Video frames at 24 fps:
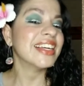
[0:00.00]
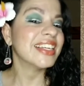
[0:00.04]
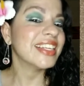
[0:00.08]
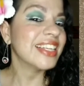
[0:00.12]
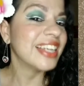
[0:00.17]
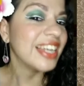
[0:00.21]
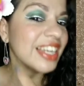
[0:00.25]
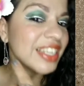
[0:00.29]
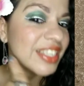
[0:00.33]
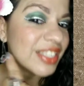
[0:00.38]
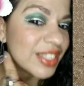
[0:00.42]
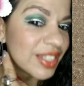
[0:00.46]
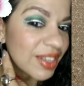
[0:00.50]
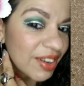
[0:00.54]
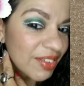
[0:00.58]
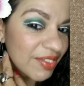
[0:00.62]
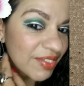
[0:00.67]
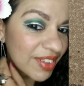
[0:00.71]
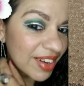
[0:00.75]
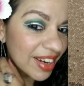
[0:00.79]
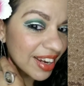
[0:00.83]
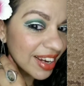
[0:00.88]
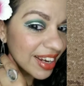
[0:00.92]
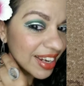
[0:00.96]
So I've
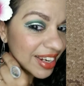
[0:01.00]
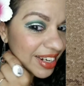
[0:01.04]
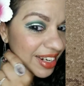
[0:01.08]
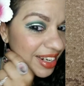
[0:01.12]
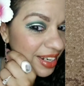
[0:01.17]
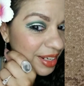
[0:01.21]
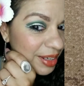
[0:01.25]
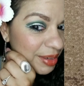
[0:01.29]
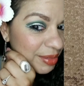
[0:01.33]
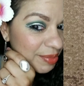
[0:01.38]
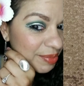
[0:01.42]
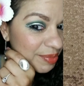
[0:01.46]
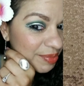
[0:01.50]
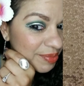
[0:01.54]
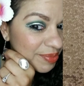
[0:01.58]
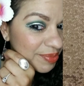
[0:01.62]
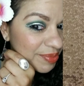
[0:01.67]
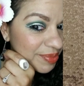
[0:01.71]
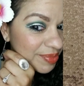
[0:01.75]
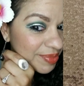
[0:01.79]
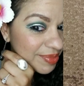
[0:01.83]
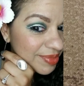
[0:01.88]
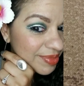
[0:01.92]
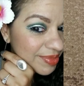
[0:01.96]
got um,
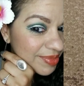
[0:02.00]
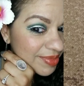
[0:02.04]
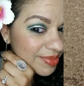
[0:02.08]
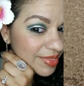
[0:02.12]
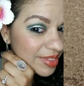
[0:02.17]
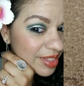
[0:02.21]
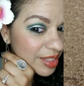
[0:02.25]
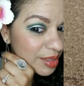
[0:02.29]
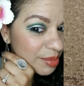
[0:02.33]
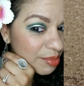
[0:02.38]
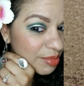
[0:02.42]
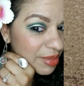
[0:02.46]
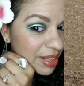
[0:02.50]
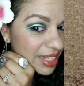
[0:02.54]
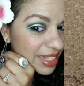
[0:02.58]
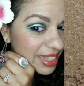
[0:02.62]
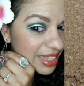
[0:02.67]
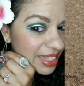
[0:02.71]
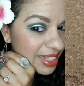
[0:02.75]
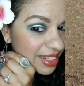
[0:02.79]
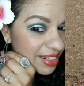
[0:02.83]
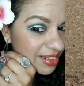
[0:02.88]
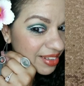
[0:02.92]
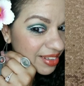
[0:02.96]
my
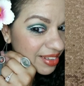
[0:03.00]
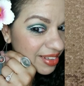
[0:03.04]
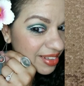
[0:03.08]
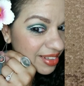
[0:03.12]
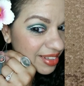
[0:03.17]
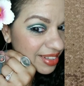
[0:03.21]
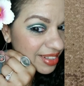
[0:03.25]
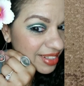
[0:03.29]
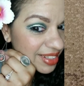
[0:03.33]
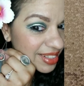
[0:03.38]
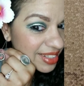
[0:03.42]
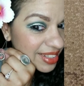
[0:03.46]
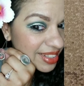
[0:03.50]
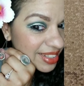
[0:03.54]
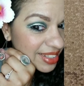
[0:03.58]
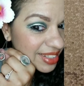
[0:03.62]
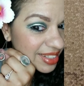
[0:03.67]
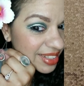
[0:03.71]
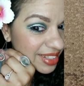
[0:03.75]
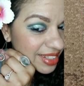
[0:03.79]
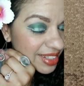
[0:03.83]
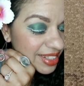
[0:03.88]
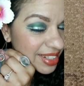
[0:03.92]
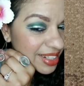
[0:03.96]
little
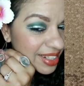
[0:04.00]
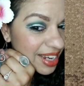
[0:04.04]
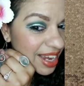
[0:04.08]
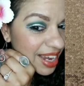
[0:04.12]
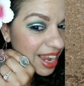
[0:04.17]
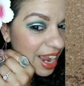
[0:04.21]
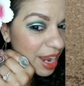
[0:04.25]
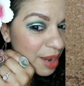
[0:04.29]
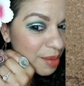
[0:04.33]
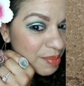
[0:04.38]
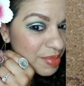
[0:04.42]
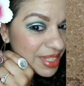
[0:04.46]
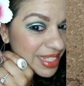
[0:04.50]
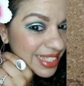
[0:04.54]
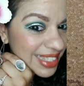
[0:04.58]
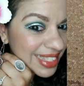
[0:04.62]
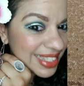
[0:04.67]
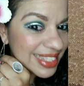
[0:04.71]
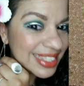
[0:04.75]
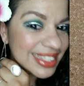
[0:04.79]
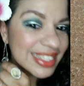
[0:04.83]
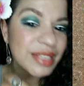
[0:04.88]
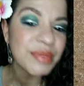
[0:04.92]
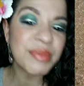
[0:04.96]

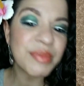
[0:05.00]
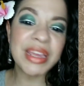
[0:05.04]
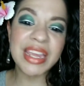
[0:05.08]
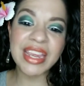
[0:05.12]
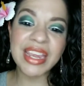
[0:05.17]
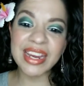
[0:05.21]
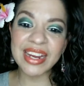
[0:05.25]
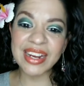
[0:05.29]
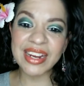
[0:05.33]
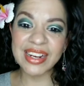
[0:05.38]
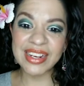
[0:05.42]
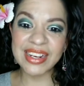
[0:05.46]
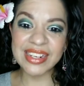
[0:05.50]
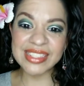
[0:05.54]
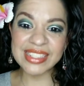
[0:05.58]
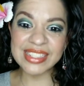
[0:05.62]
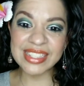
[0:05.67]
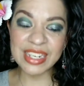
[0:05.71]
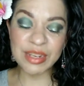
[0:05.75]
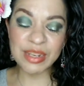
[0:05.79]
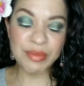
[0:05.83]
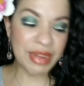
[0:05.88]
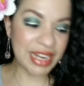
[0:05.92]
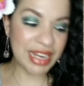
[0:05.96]
hibiscus in my ears
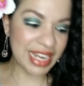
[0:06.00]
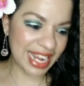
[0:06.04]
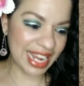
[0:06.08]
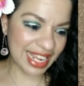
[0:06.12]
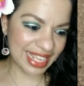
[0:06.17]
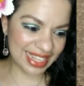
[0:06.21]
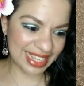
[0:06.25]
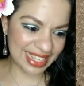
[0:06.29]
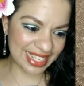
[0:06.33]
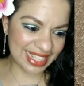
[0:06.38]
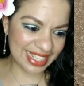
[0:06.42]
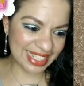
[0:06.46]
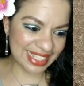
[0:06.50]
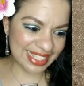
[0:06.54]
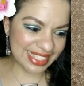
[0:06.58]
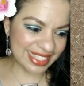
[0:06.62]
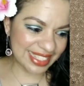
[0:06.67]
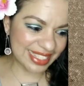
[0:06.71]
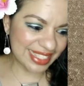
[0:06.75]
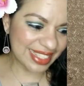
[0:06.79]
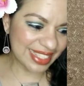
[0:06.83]
and in my necklace.